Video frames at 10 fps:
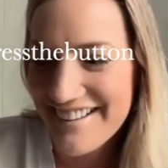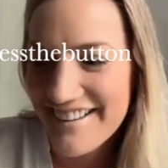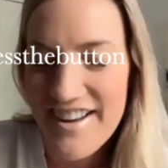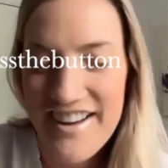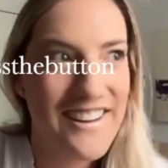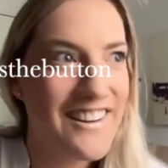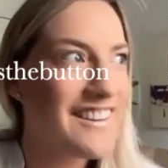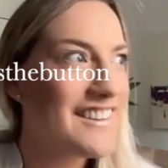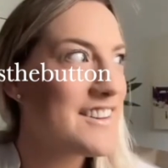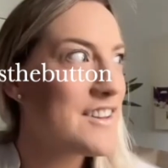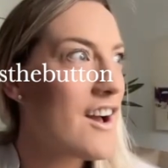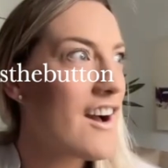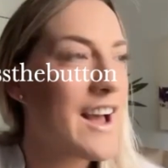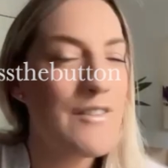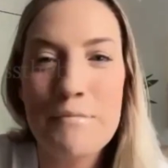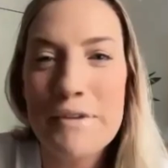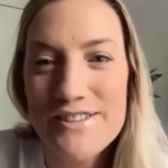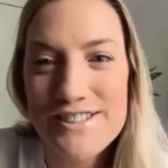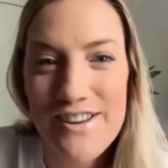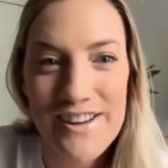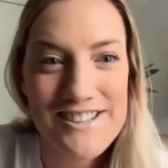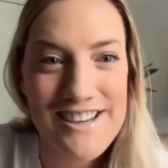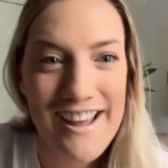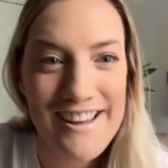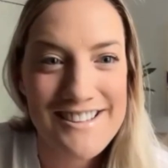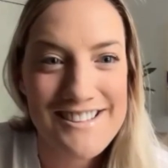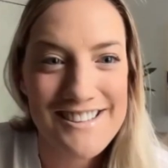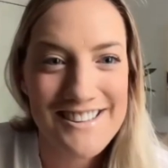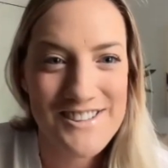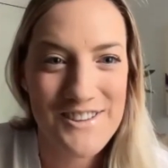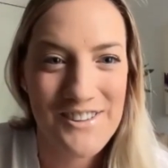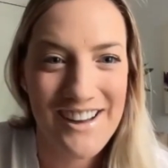I haven't been outside yet. It's too early,